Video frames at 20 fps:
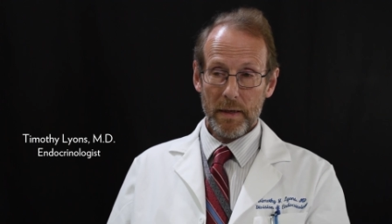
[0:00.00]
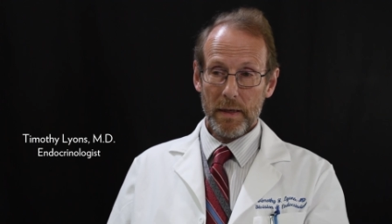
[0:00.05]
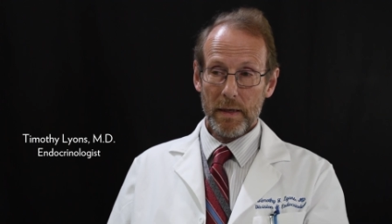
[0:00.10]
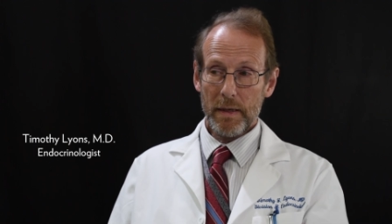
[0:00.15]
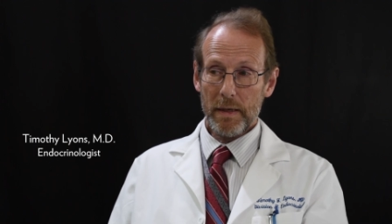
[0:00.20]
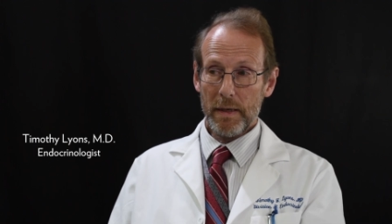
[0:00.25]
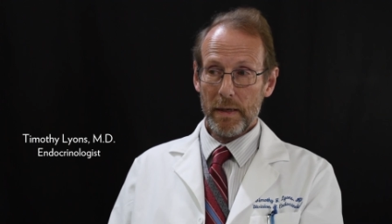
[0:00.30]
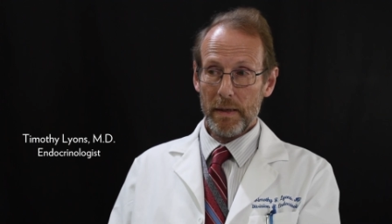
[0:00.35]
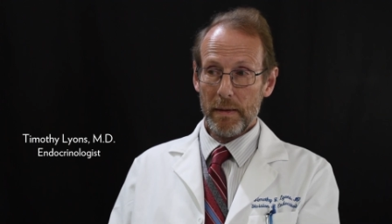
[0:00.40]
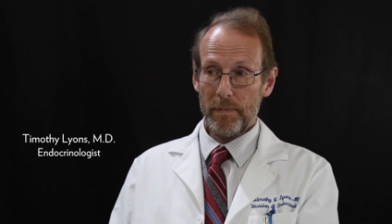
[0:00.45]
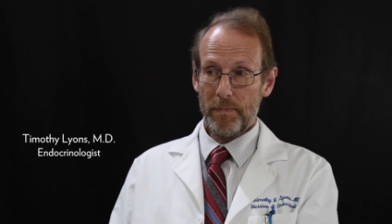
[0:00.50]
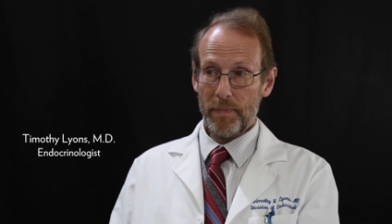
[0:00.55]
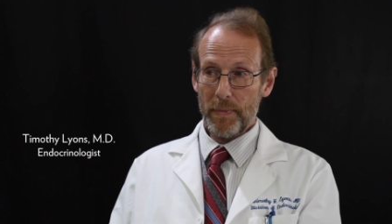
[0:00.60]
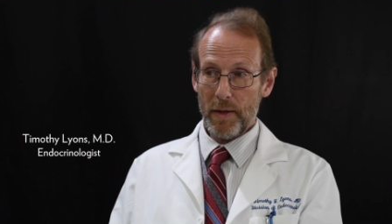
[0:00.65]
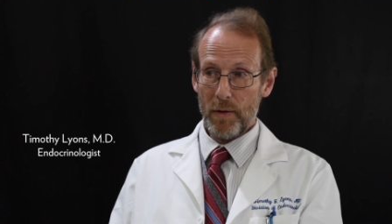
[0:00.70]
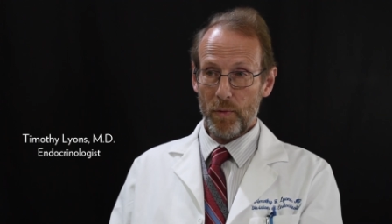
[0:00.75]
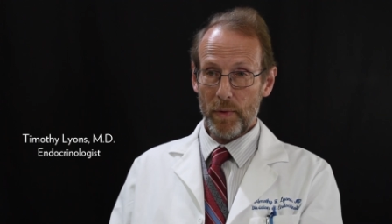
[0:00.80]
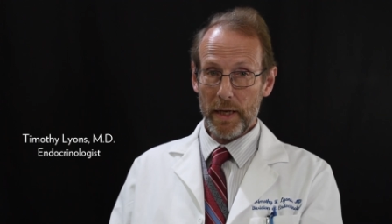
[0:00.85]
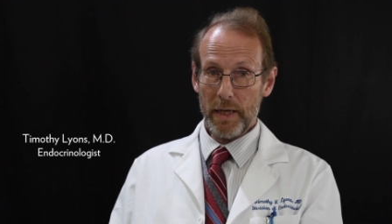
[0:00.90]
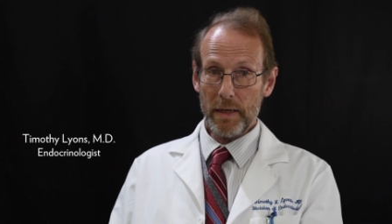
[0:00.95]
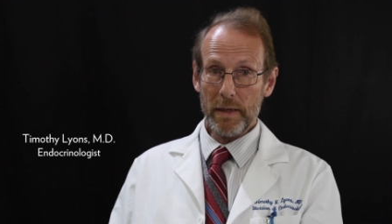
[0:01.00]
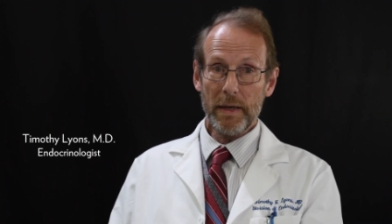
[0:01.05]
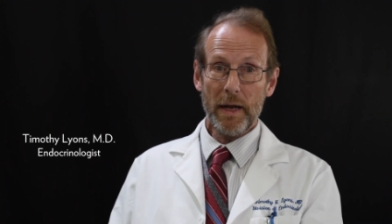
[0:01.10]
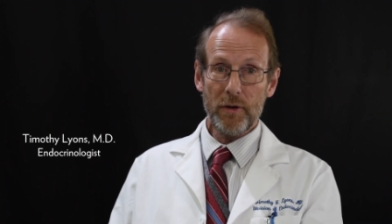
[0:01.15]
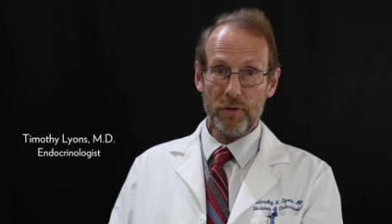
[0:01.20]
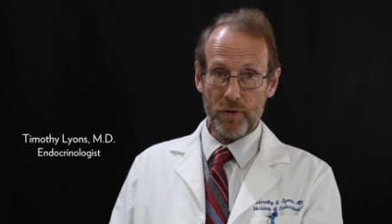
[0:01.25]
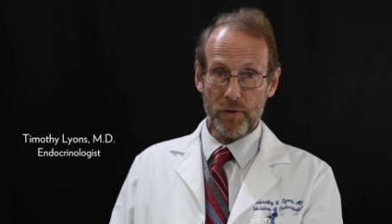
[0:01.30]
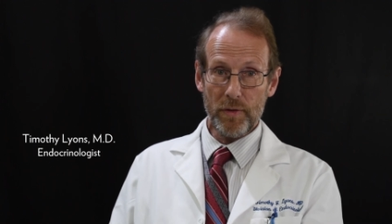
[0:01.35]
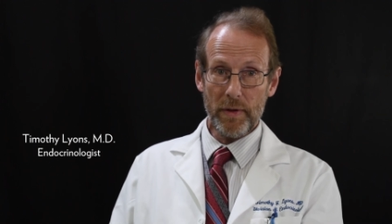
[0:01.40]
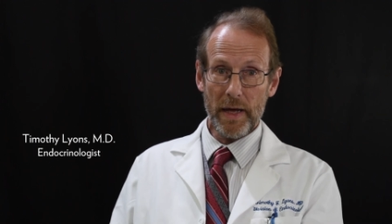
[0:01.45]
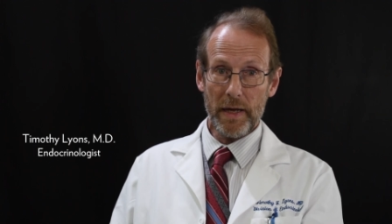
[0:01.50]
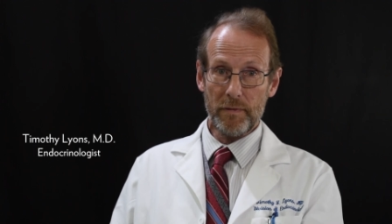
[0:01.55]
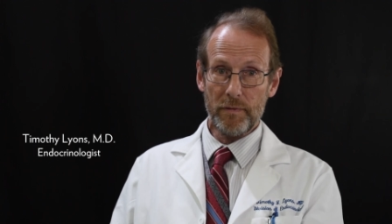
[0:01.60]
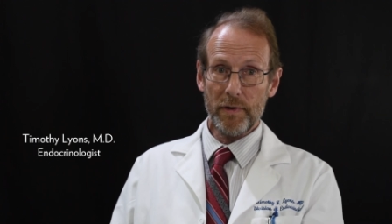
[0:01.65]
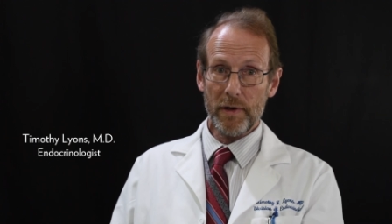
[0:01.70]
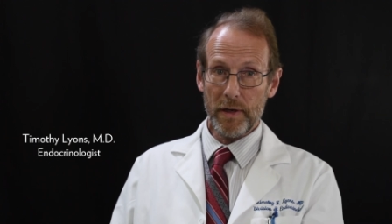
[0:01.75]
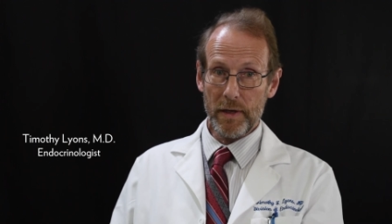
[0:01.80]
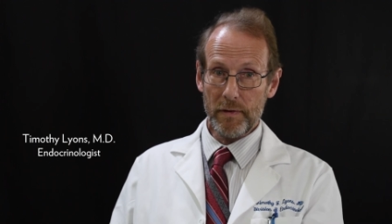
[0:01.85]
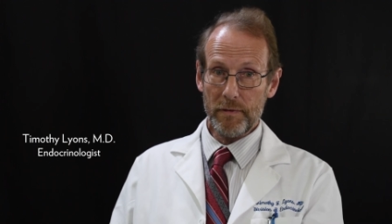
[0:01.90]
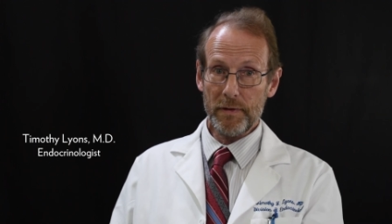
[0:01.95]
Um, we can now do that
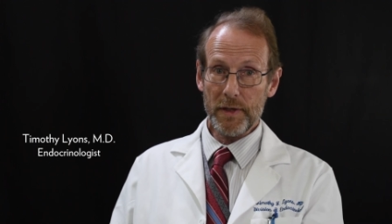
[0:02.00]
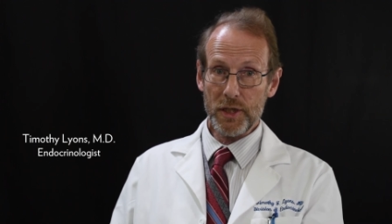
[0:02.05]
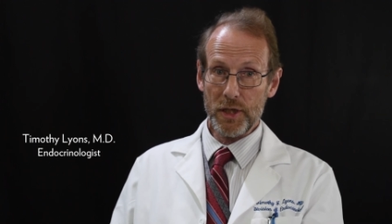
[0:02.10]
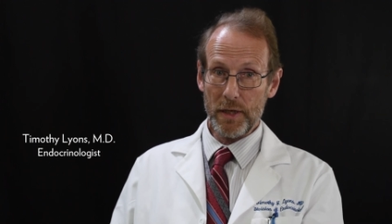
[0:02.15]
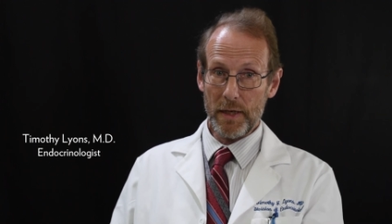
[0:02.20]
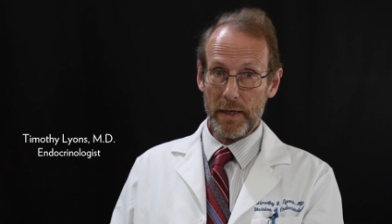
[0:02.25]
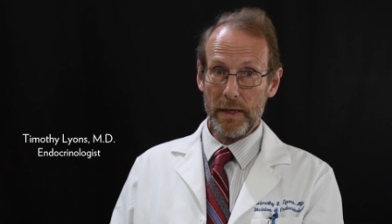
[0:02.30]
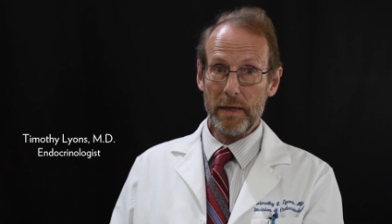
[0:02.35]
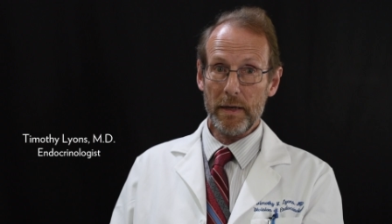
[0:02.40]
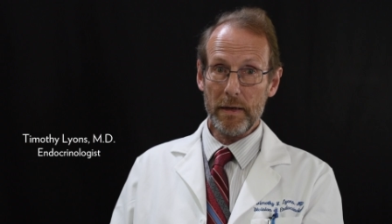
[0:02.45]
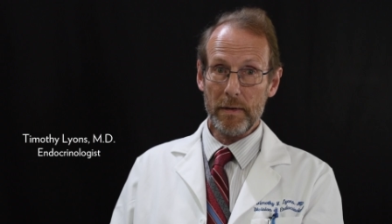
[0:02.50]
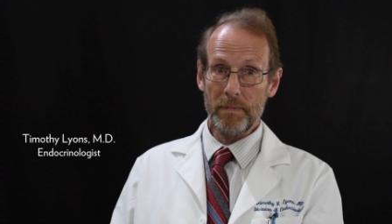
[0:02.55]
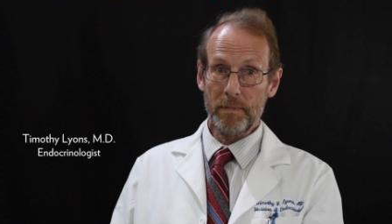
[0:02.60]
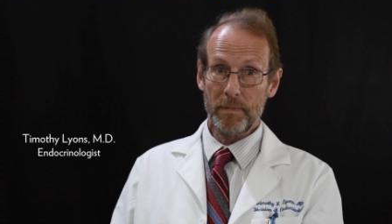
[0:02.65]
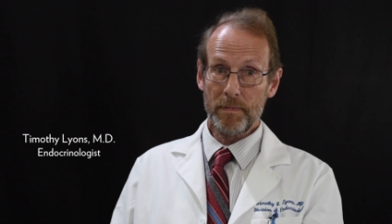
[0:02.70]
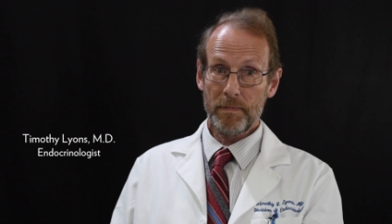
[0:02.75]
very efficiently here.